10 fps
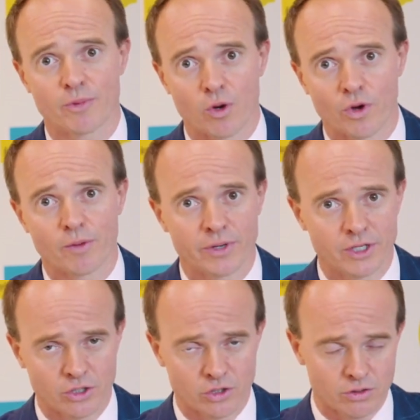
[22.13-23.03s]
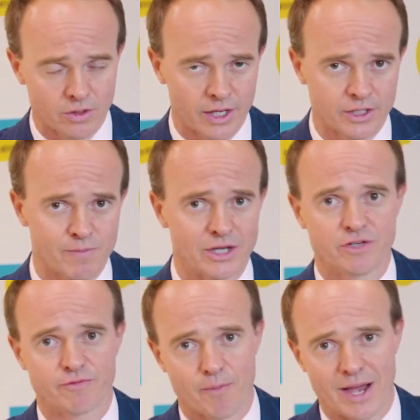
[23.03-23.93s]
but I want to bring you as much
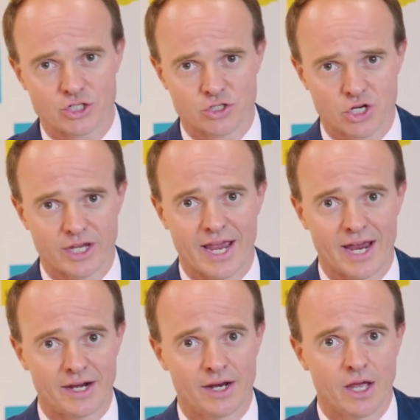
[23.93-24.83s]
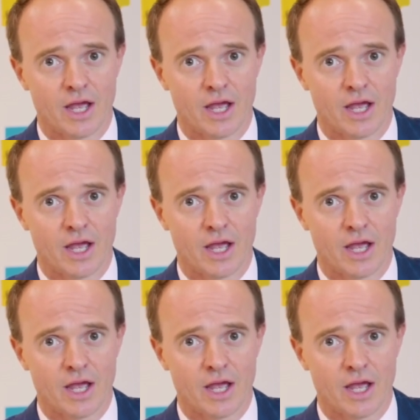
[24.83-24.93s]
information as I can